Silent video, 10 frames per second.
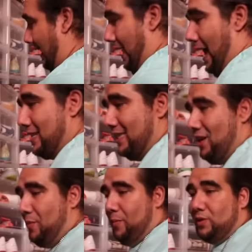Yeah, I see a
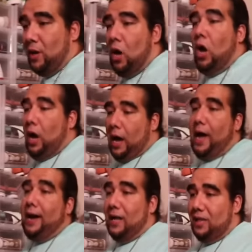lot of people talk,
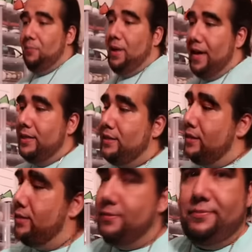I got the best.